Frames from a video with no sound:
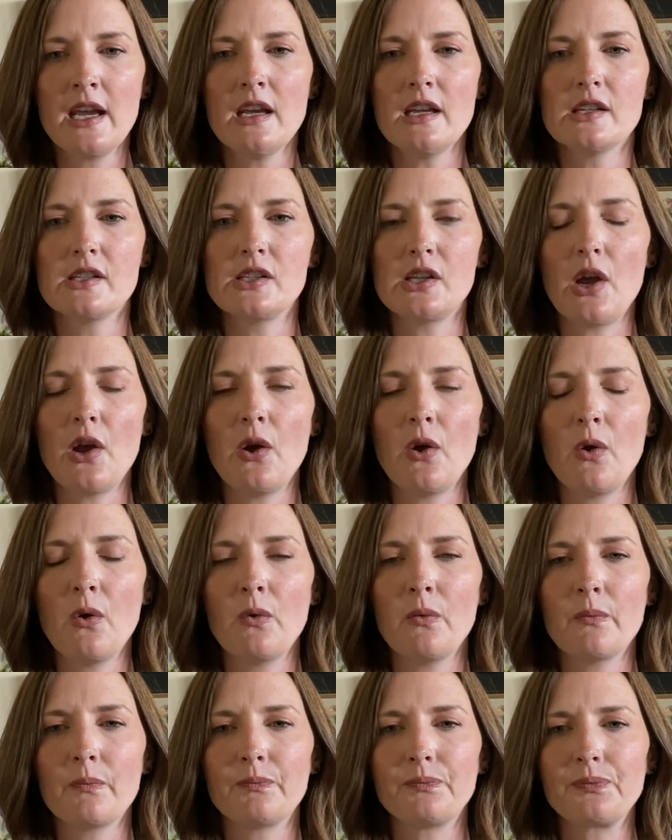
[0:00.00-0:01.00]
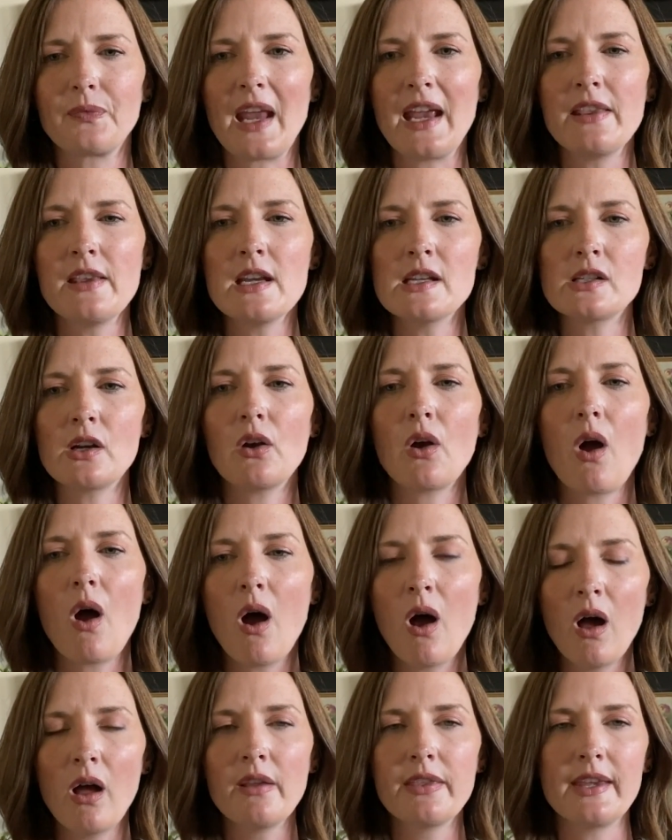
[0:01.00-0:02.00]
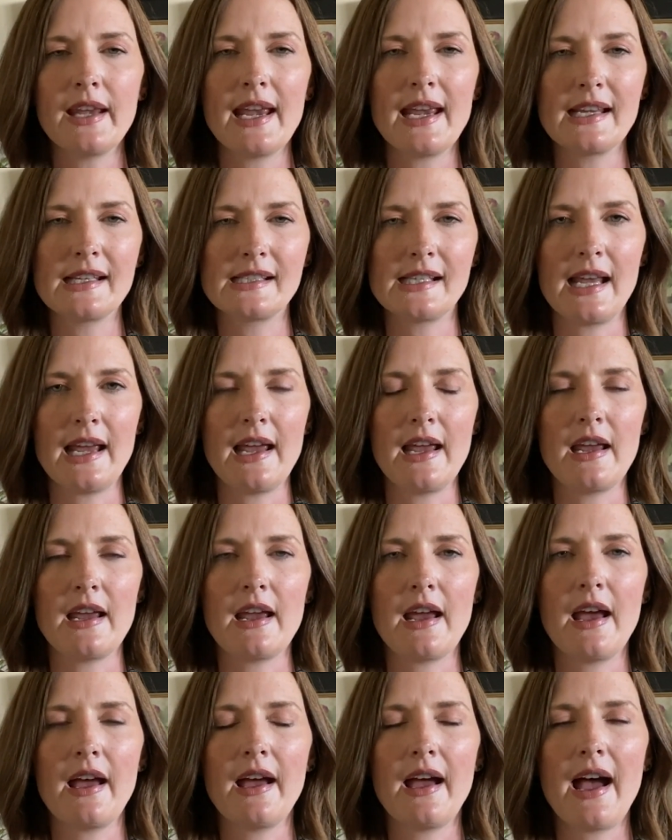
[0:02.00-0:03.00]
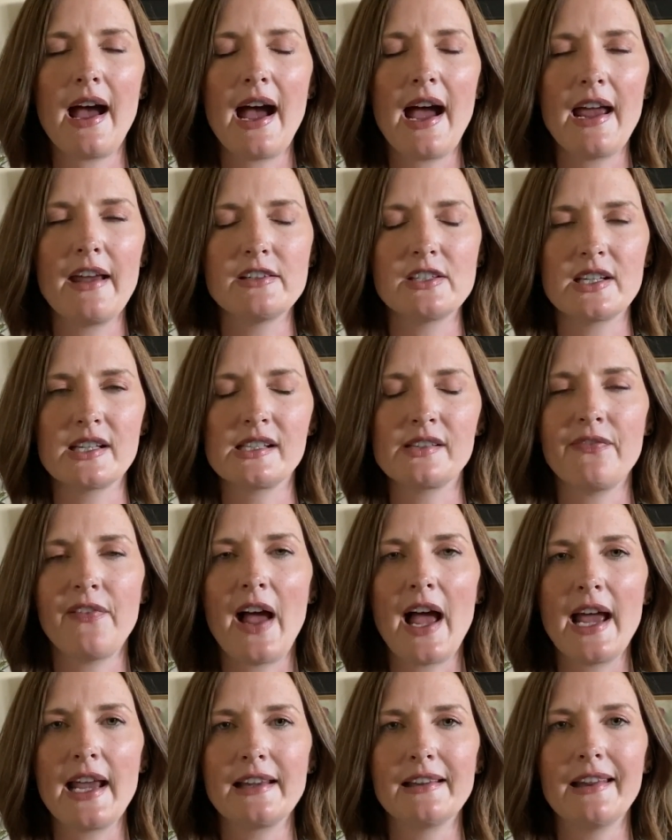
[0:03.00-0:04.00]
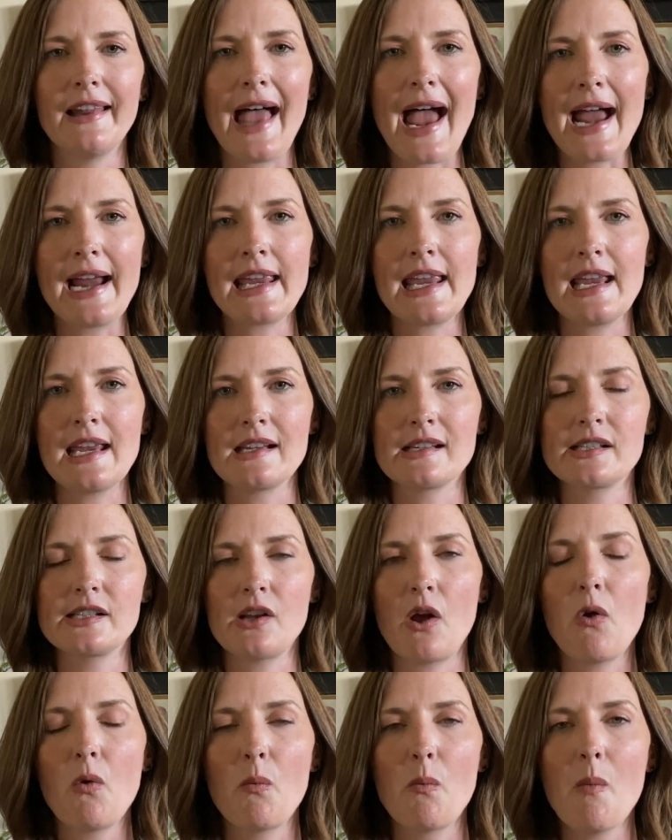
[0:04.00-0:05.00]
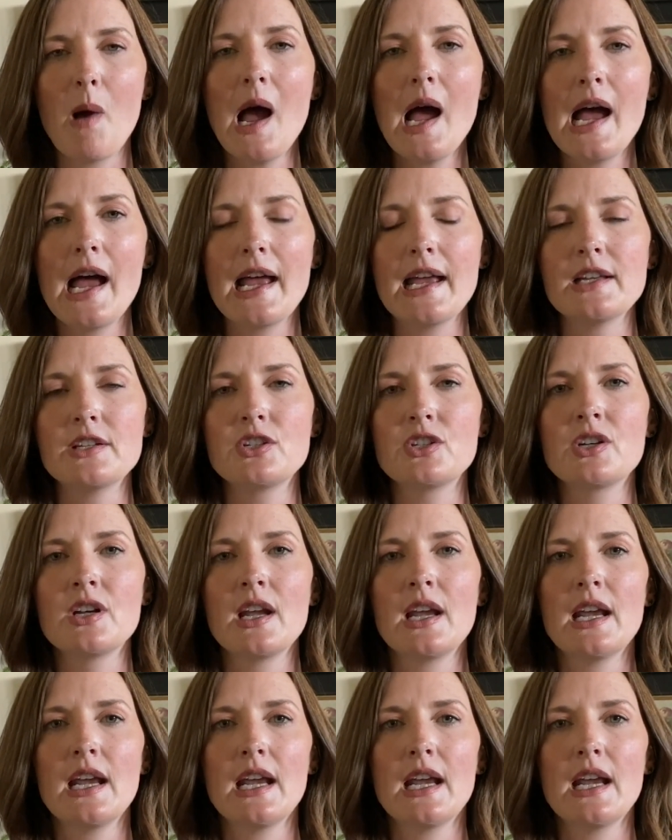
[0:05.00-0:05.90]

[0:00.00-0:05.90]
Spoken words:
So, and these are all things that I just find lacking so much